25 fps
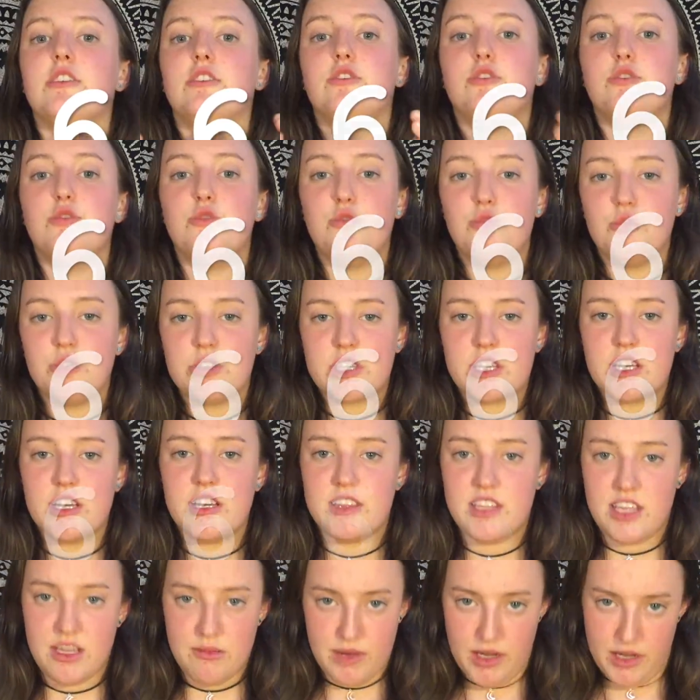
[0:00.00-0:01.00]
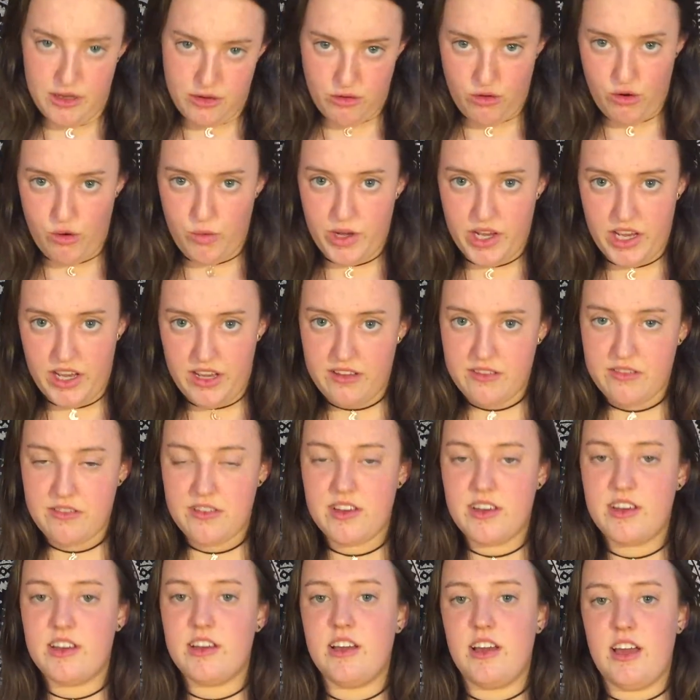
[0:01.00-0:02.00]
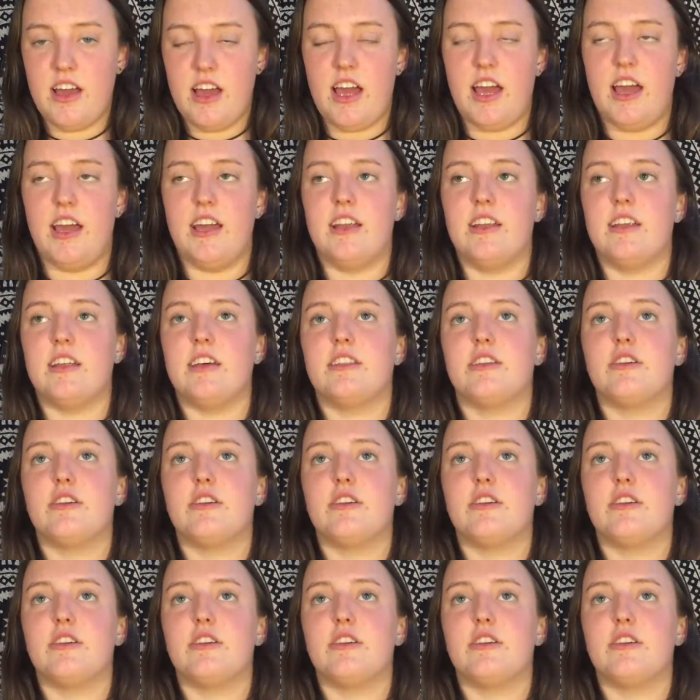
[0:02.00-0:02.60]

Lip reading: Use the microwave. And